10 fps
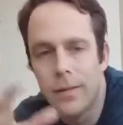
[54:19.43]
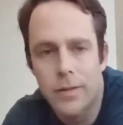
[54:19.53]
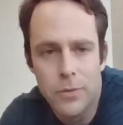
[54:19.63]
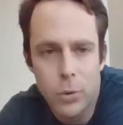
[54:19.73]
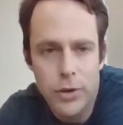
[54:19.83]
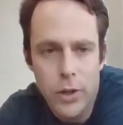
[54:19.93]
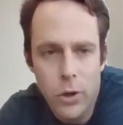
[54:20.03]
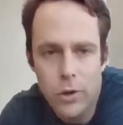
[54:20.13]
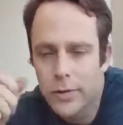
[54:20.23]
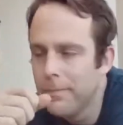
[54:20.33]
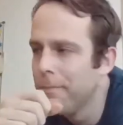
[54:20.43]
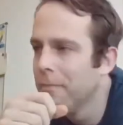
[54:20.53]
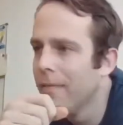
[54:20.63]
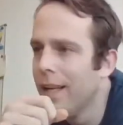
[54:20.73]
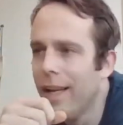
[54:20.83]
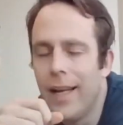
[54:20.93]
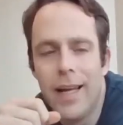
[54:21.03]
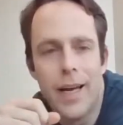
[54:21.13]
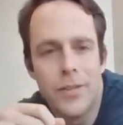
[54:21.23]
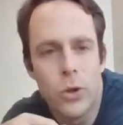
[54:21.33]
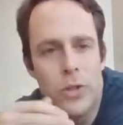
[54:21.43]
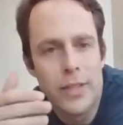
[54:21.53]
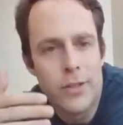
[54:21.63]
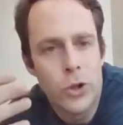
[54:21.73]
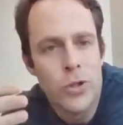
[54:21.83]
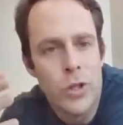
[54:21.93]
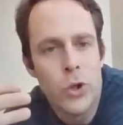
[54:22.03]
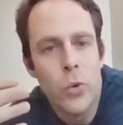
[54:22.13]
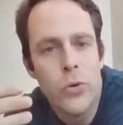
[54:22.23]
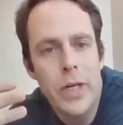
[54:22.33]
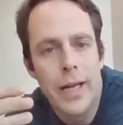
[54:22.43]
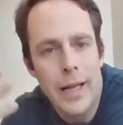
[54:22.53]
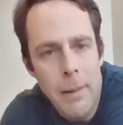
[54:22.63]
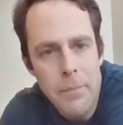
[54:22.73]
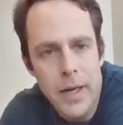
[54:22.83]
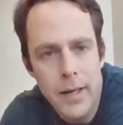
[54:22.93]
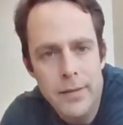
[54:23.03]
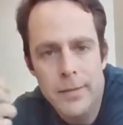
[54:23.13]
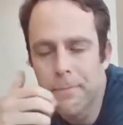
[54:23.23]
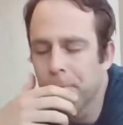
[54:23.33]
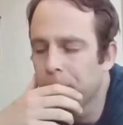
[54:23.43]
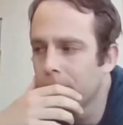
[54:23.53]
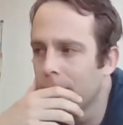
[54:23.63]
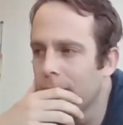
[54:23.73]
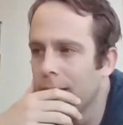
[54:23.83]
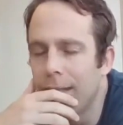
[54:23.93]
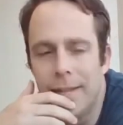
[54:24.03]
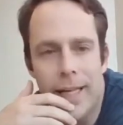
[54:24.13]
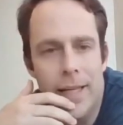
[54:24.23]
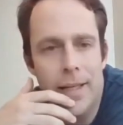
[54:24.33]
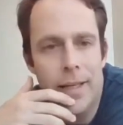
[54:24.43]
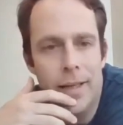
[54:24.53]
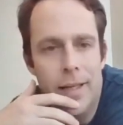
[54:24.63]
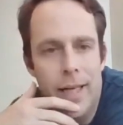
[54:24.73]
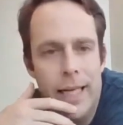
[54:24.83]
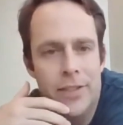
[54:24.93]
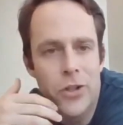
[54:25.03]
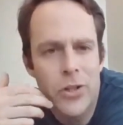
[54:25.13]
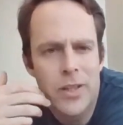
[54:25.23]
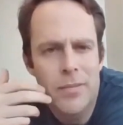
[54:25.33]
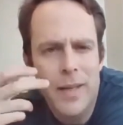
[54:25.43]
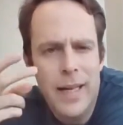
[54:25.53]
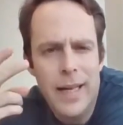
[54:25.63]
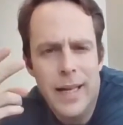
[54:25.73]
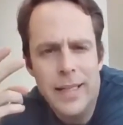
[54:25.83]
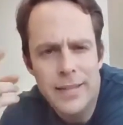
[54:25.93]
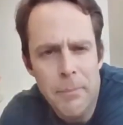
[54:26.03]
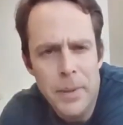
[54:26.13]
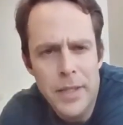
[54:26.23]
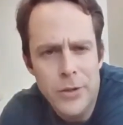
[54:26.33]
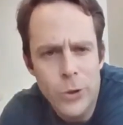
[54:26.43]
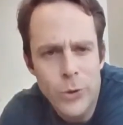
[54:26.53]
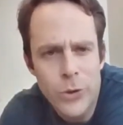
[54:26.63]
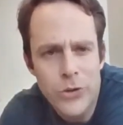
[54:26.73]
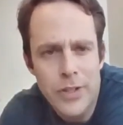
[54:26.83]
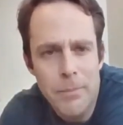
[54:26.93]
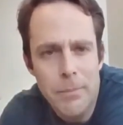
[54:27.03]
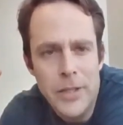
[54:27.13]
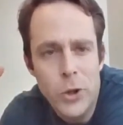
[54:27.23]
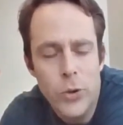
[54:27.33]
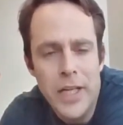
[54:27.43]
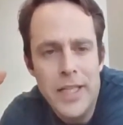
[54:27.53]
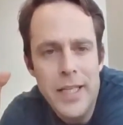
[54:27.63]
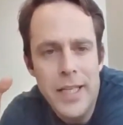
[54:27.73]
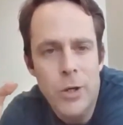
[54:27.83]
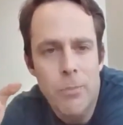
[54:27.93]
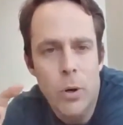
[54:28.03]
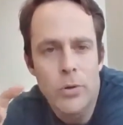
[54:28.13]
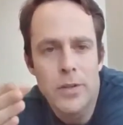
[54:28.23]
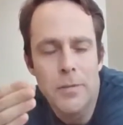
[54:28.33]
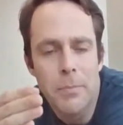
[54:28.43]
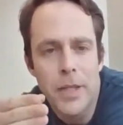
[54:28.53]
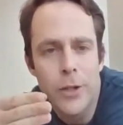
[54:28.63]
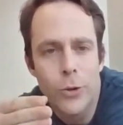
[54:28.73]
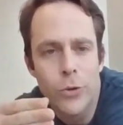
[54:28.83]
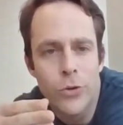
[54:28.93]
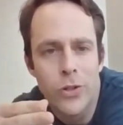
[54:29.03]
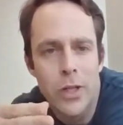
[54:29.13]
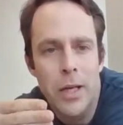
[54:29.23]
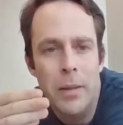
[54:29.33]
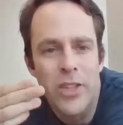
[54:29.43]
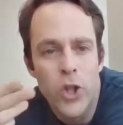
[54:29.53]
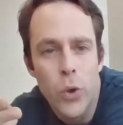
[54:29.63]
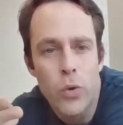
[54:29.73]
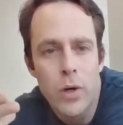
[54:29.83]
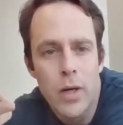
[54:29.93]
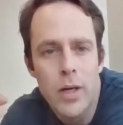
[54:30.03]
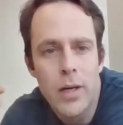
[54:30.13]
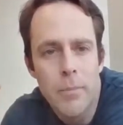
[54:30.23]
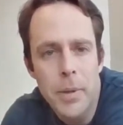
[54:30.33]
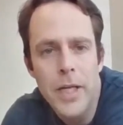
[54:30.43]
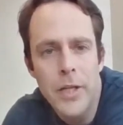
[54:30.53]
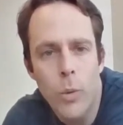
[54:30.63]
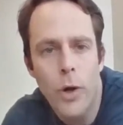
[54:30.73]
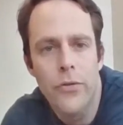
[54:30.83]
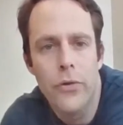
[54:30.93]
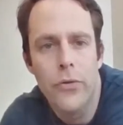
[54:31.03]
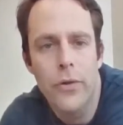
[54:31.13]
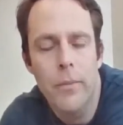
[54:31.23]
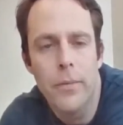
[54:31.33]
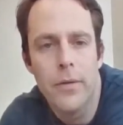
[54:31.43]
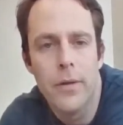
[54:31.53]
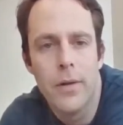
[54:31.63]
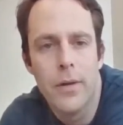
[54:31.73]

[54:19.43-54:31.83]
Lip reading: This is what they called. So these two real lambdas, then it's a PD2 system, but you can decompose this PD2 system in two PD1 systems.